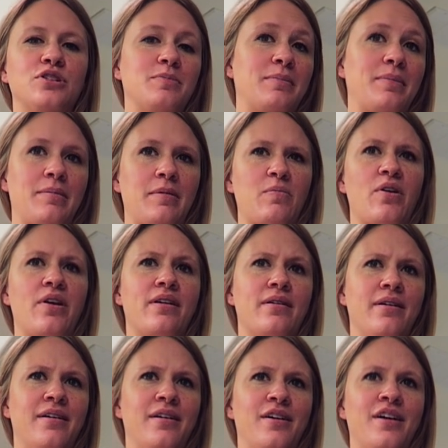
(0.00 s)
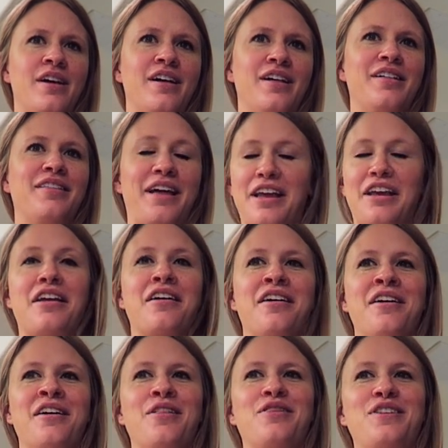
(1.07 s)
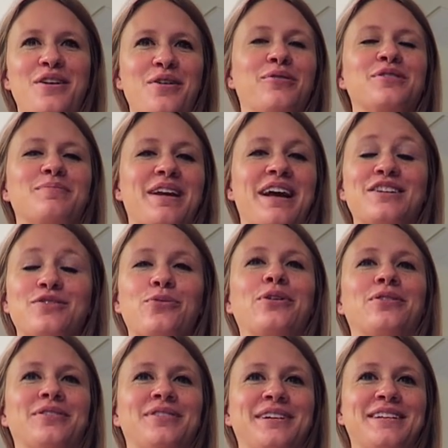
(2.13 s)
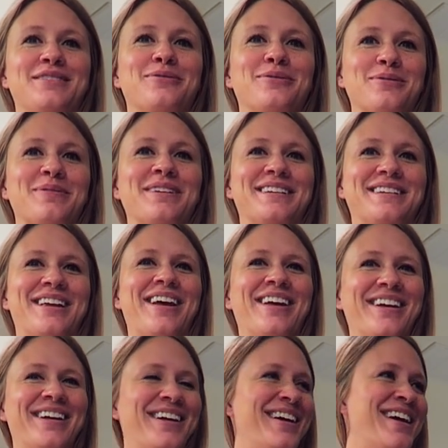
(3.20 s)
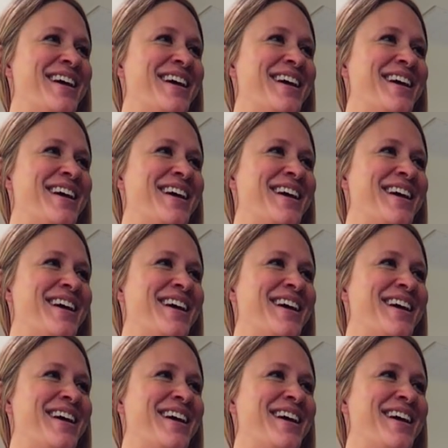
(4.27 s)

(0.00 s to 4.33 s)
ultimate baby brain. Like, the ultimate, ask ah, Well, It's ultimate. It's ultimate.